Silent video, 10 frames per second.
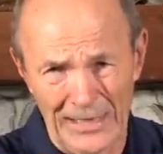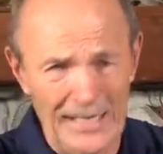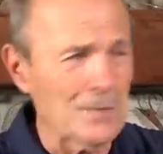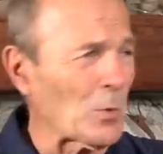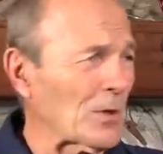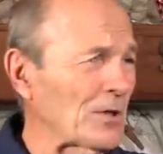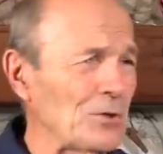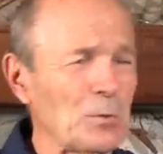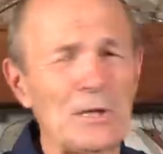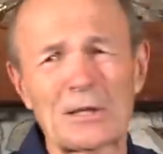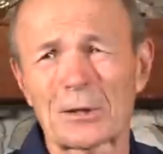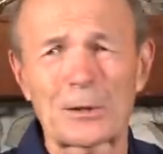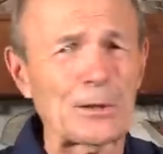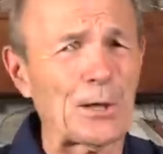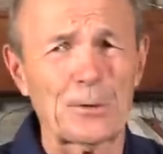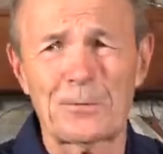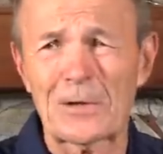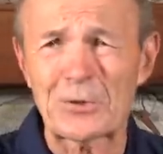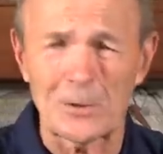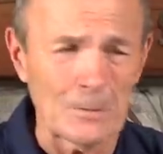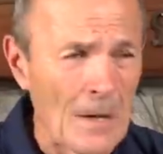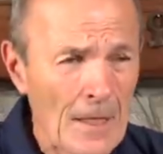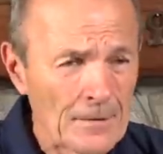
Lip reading: any more than you need to learn how to fix your